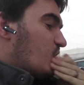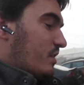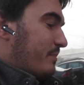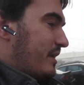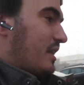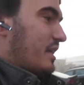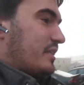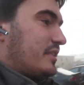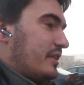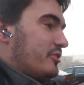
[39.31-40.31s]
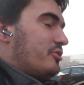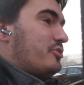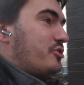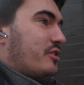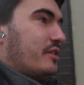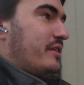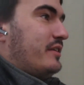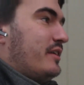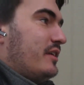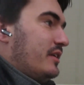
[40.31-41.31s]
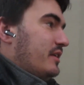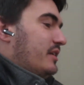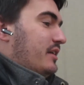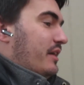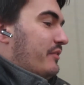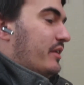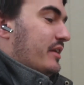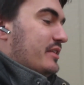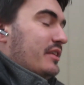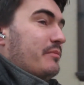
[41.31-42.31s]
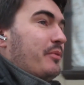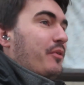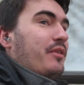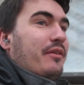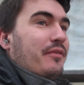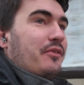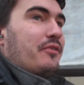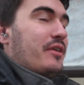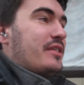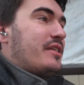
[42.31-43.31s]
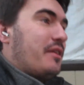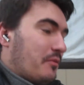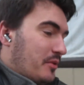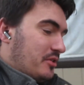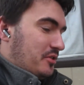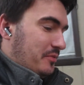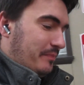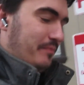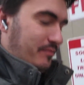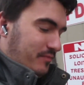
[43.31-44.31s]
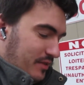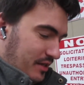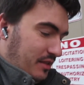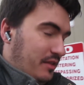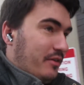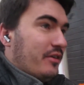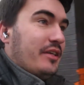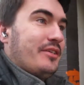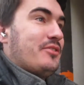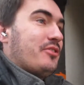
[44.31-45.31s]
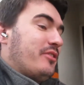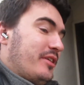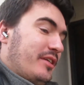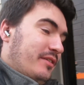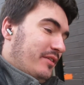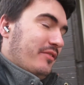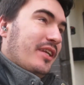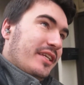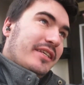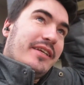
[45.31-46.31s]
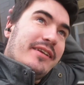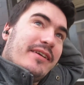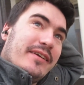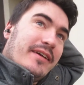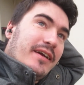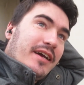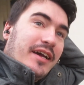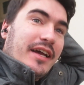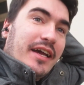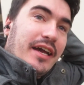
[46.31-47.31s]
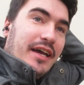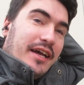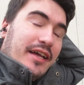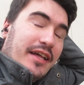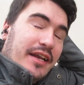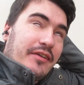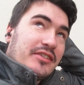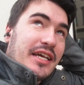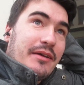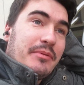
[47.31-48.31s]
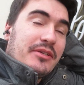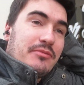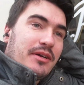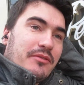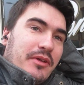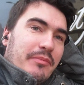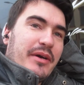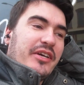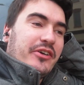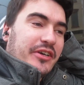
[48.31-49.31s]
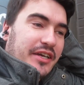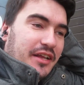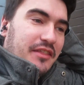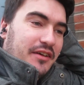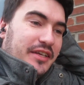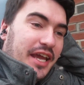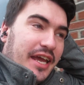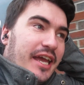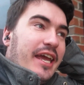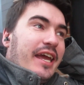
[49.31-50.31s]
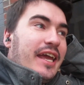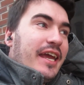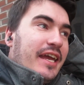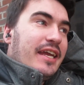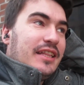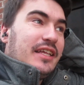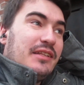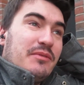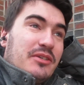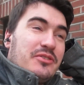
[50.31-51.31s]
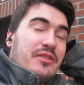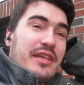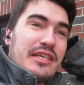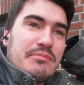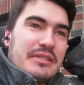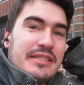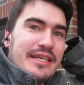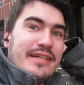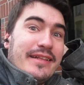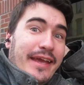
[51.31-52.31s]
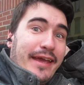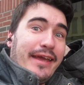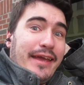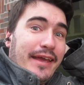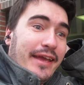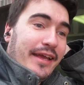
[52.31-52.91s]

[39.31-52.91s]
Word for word: just spent last night just chilling, having a nice little birthday for Chris, in which he thoroughly enjoyed. He really did. And I was happy as well with my cooking. I thought, yay, little one or two things, but still, yay.